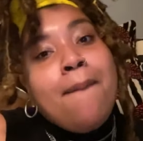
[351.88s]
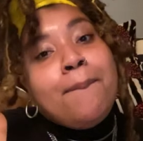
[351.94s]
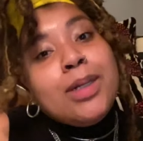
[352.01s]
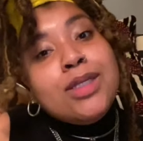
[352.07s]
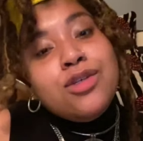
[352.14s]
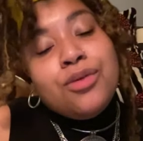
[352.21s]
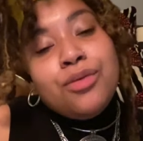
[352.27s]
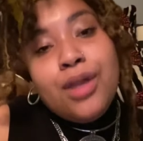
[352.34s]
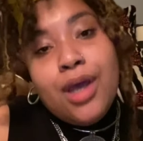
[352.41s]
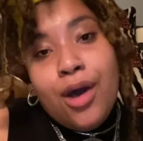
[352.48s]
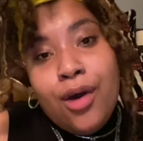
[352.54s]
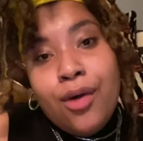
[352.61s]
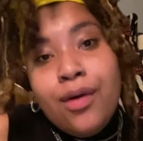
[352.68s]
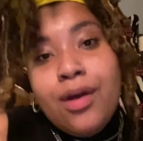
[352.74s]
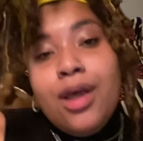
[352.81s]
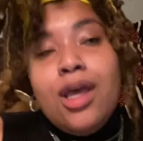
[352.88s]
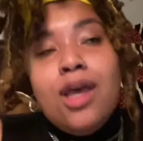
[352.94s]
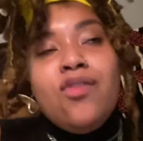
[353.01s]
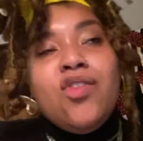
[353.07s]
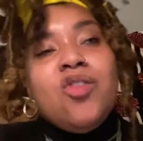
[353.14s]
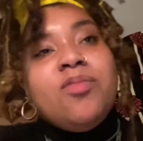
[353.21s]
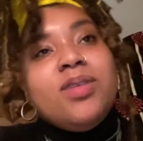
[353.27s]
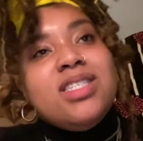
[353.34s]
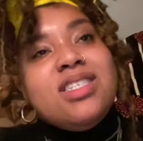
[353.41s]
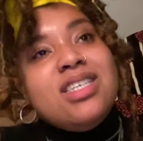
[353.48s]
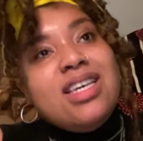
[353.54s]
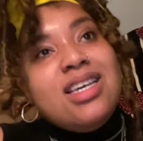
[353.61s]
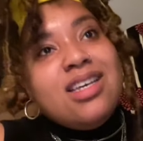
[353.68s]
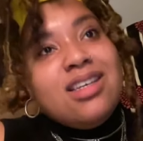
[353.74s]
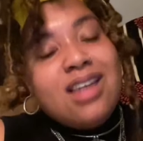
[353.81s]
but you'll know if you've been
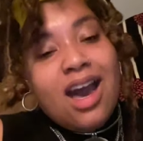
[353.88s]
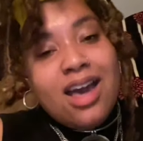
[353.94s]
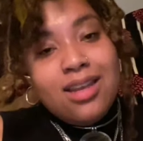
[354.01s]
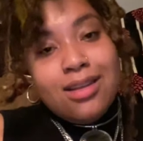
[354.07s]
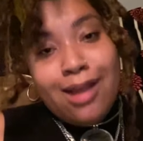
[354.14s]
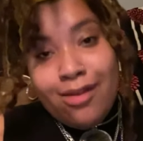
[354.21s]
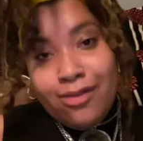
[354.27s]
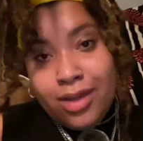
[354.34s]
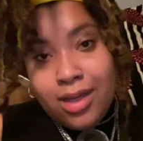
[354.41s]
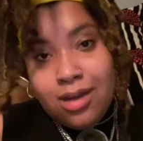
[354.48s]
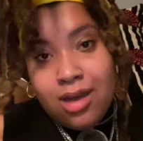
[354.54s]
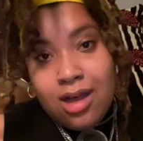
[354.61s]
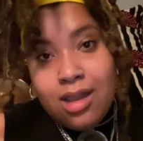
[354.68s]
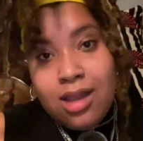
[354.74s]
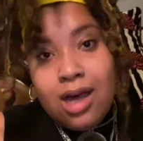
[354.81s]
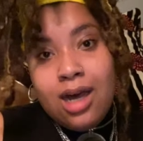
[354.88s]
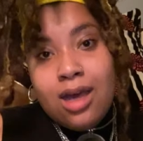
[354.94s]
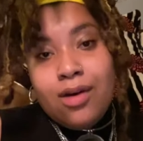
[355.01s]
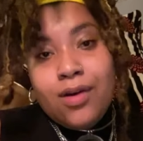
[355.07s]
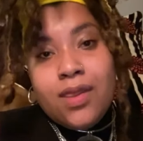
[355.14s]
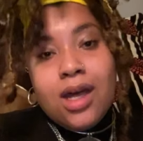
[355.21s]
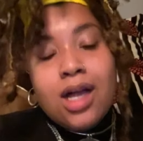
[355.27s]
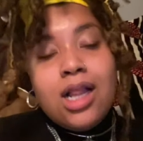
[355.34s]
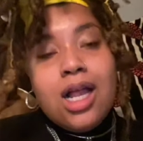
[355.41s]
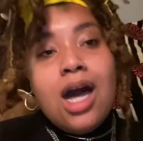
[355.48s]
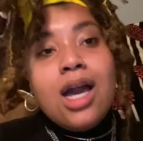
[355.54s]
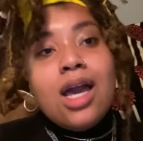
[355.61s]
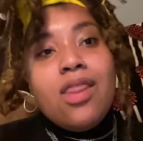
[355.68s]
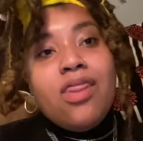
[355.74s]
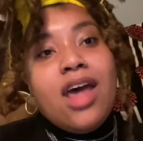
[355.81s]
seeing 9/11 a lot on the
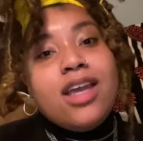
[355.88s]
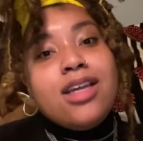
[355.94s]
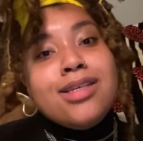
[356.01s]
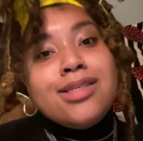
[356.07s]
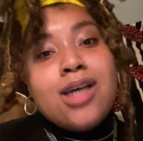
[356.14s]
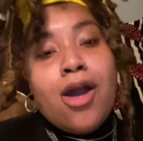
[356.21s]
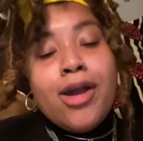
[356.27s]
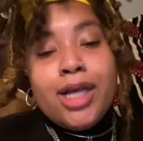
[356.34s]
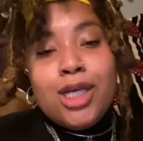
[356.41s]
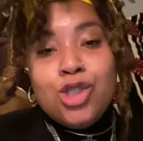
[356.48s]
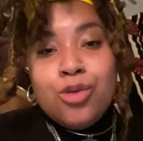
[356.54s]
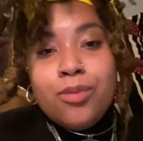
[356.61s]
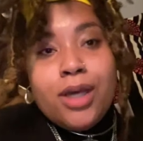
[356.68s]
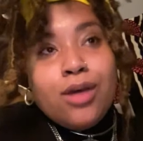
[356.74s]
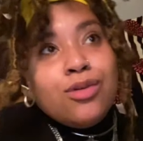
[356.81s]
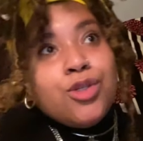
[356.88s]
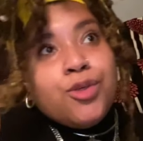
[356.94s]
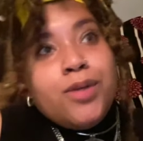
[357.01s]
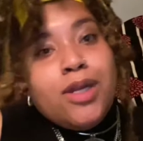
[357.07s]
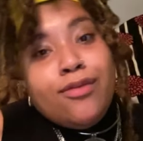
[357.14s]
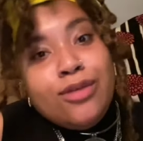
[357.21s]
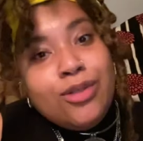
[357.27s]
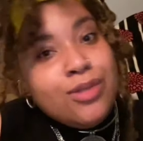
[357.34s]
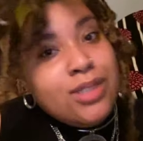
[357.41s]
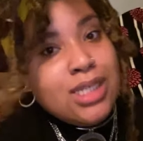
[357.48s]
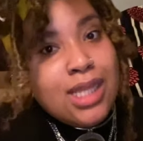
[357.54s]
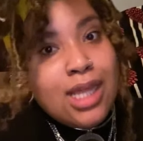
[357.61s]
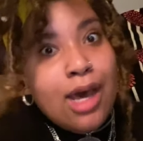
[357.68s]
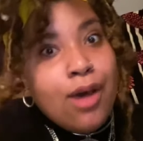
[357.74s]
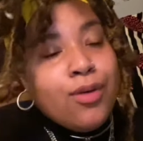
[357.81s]
clock. That is Archangel Michael. So whenever you see
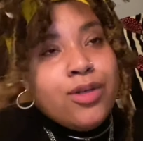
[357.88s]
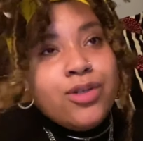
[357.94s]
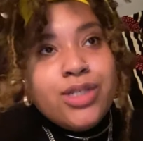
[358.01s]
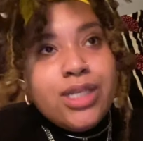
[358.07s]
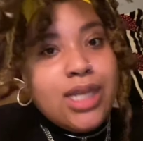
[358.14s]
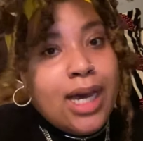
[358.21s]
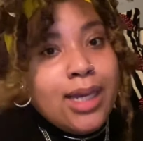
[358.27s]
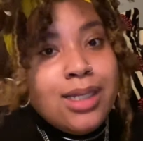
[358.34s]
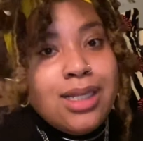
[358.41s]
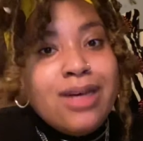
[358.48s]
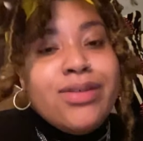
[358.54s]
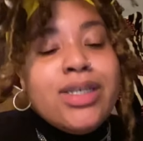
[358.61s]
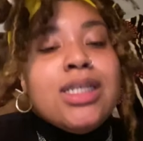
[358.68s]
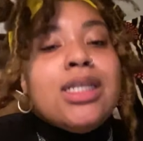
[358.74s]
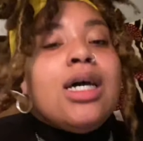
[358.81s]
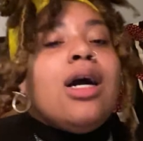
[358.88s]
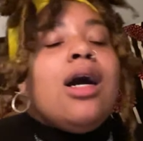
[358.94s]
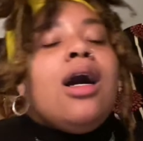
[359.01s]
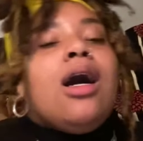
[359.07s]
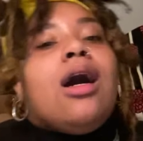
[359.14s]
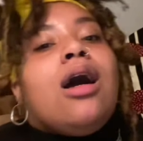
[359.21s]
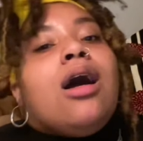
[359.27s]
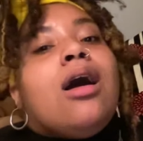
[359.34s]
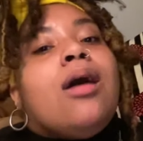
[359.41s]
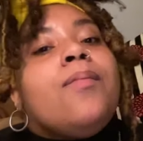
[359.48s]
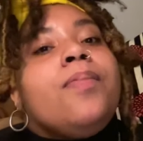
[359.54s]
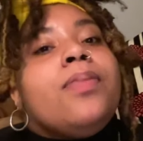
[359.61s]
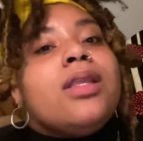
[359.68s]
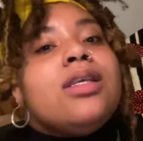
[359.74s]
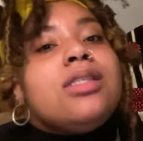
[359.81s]
that or you see 9/11,
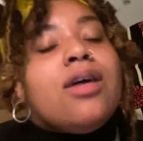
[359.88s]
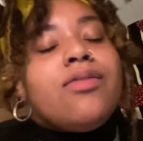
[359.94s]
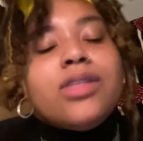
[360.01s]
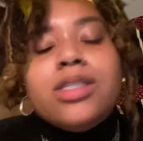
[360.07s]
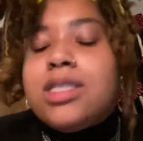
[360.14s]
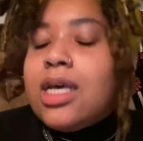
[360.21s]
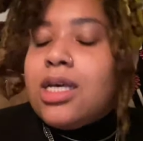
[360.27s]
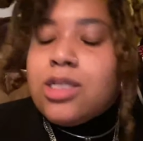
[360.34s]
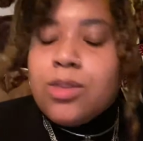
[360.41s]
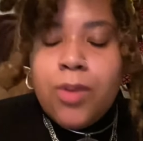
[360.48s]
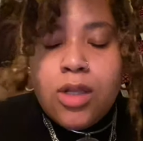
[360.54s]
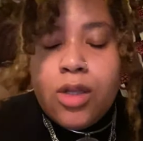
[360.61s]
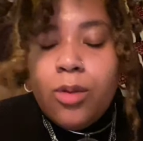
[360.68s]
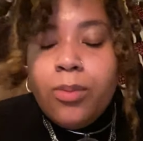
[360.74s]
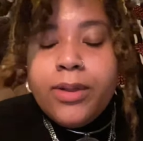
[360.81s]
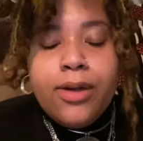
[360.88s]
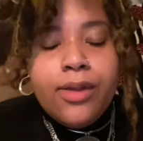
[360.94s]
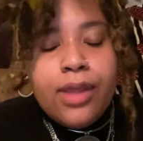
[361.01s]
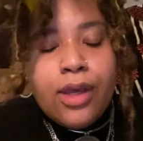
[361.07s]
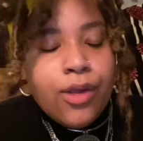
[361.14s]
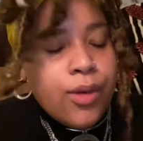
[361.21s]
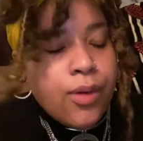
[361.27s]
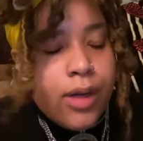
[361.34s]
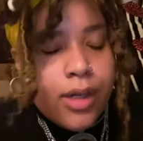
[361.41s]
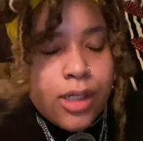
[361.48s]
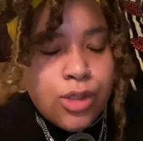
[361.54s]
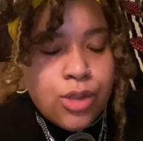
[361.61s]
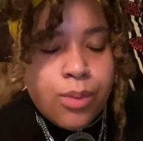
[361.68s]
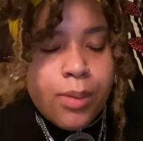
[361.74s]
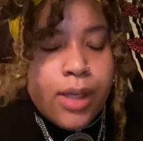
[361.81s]
definitely say a small little prayer. Thank you,
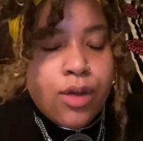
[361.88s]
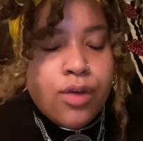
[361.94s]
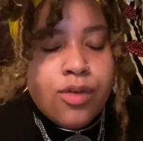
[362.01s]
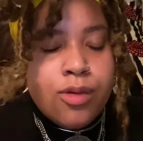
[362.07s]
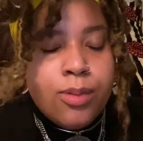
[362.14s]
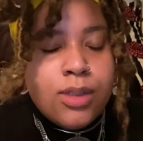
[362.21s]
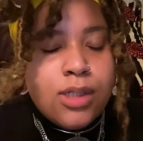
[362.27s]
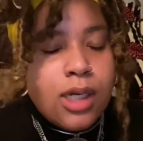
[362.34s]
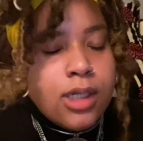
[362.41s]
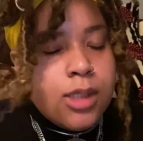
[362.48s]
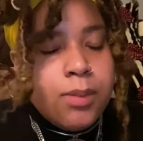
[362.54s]
Archangel Michael, for protecting